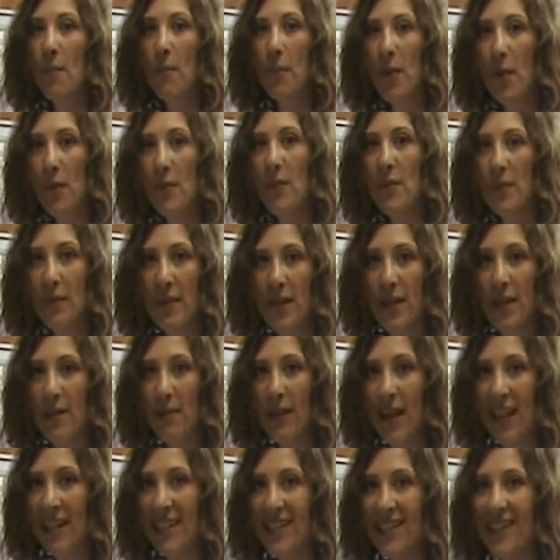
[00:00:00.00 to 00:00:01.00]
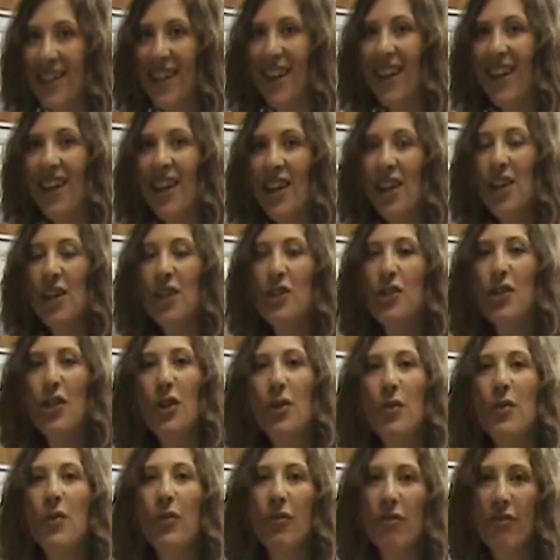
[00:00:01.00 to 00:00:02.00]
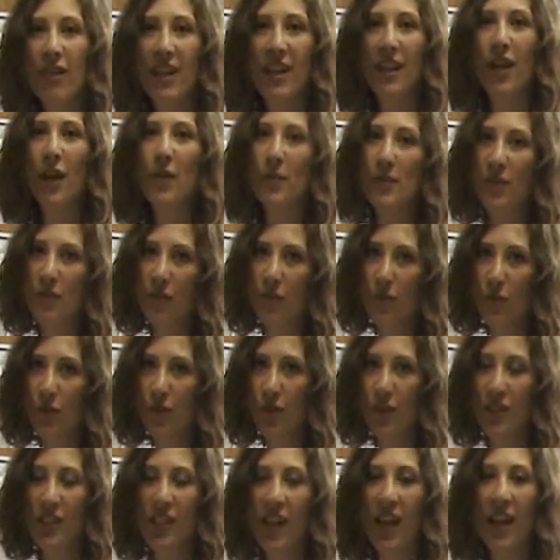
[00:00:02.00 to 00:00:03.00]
pop them in the blender, 2 or 3 cups of water.